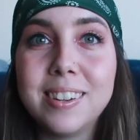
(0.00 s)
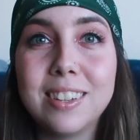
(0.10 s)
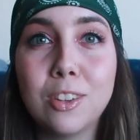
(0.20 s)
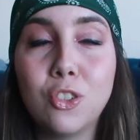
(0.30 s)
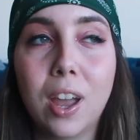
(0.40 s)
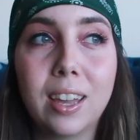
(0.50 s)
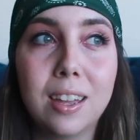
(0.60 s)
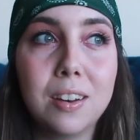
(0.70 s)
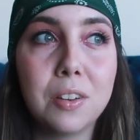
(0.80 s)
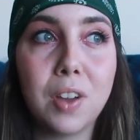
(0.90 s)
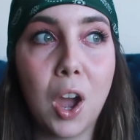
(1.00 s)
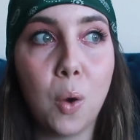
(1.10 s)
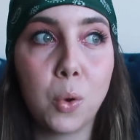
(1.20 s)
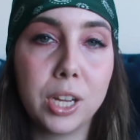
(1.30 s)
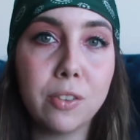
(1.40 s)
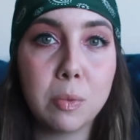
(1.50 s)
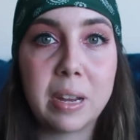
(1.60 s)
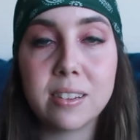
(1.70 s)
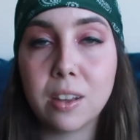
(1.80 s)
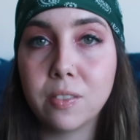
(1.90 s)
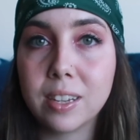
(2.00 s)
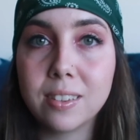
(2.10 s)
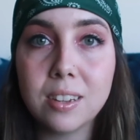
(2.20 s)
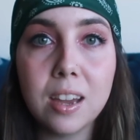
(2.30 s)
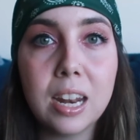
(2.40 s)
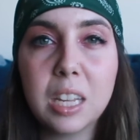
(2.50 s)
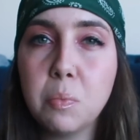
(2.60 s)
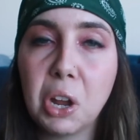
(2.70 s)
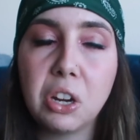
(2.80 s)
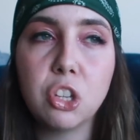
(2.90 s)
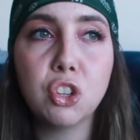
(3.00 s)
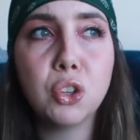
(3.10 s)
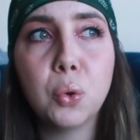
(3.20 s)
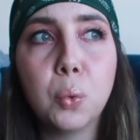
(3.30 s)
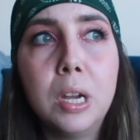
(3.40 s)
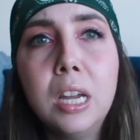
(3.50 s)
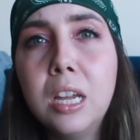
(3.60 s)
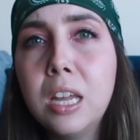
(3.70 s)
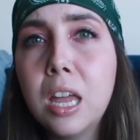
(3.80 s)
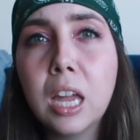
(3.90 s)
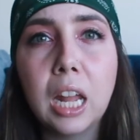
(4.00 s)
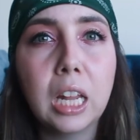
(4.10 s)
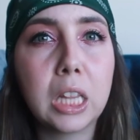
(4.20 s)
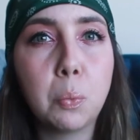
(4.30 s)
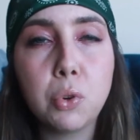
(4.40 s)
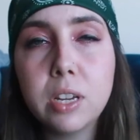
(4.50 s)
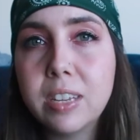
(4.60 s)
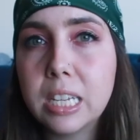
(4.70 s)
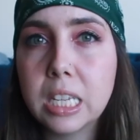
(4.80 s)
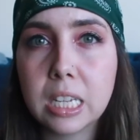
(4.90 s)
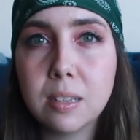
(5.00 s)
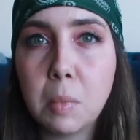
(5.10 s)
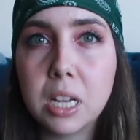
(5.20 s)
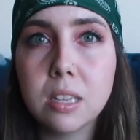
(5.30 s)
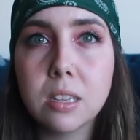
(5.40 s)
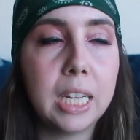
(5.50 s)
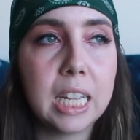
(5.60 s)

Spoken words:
It's a check-in of how working for myself has done. I compare it to kind of like the previous 6 months.